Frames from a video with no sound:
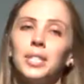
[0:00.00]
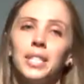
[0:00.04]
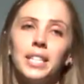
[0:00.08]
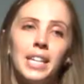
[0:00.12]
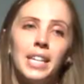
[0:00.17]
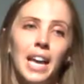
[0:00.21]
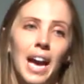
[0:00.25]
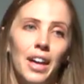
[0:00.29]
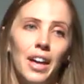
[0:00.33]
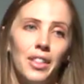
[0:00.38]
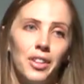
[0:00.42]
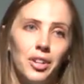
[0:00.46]
to
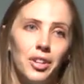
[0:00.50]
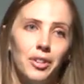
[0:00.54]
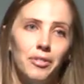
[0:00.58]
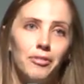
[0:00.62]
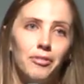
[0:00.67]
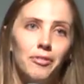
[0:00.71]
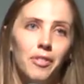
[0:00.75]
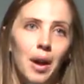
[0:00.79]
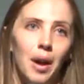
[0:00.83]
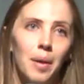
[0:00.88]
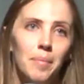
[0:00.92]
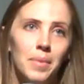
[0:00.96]
gather
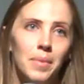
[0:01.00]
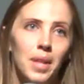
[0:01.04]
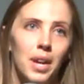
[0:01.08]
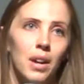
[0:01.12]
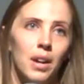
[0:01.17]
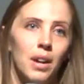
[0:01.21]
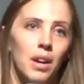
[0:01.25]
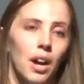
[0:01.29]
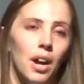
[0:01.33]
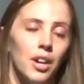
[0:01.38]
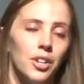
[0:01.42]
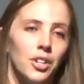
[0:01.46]
from
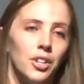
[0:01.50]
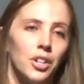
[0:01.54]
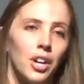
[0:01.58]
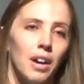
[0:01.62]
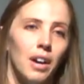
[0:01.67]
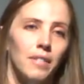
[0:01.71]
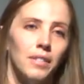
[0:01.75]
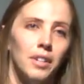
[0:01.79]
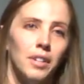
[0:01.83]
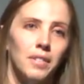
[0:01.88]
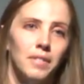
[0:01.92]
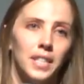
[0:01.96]
their
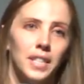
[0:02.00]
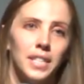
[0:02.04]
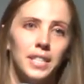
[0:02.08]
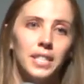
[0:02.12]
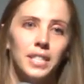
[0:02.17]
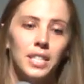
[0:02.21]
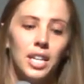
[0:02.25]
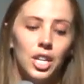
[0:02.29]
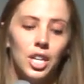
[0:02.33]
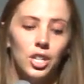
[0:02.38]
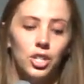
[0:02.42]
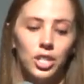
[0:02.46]
undercover
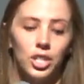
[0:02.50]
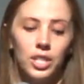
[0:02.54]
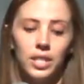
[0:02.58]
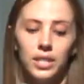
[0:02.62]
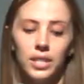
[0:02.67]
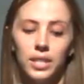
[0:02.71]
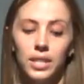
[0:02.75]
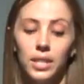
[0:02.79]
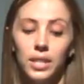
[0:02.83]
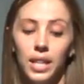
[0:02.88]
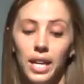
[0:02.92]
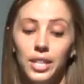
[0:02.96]

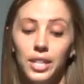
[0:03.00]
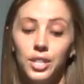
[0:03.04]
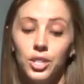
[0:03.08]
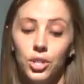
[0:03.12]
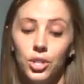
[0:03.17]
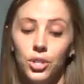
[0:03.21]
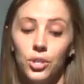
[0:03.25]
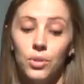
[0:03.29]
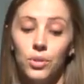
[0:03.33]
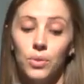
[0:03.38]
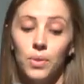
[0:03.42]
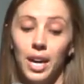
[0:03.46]
investigations led
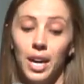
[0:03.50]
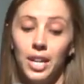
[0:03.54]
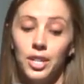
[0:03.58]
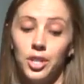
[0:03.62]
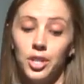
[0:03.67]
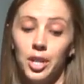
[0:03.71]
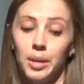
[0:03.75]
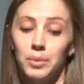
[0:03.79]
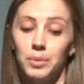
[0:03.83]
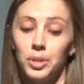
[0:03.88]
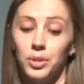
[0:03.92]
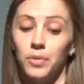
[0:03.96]
to
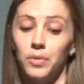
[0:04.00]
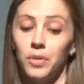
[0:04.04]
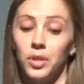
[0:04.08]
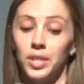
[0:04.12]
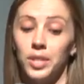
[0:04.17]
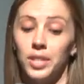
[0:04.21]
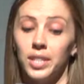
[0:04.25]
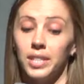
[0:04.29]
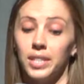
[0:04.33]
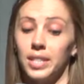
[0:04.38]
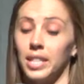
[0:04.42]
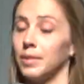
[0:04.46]
IJM's
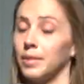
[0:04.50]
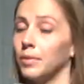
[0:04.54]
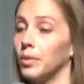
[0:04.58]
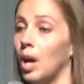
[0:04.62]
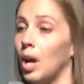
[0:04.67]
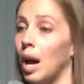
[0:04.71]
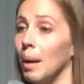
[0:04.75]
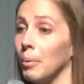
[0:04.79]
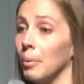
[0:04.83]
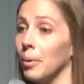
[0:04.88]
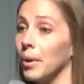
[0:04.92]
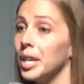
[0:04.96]
first successful
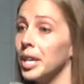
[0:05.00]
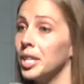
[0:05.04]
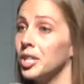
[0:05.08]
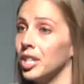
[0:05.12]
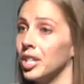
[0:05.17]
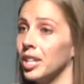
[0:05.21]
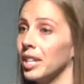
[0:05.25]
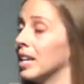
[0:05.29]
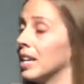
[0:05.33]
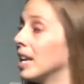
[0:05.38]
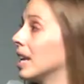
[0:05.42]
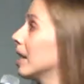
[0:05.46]

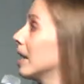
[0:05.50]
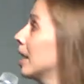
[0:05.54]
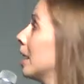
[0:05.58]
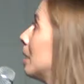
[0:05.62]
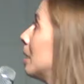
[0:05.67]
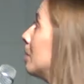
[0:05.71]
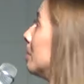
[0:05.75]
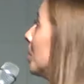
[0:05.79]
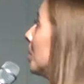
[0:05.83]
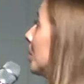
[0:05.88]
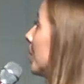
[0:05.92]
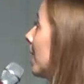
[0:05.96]
operation in
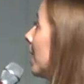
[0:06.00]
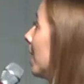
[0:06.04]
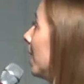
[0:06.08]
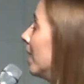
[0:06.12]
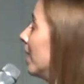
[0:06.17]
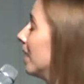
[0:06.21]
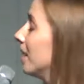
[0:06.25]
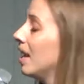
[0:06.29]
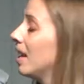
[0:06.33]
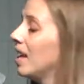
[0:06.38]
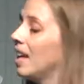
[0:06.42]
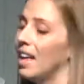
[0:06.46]

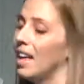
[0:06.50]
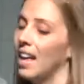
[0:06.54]
Cambodia.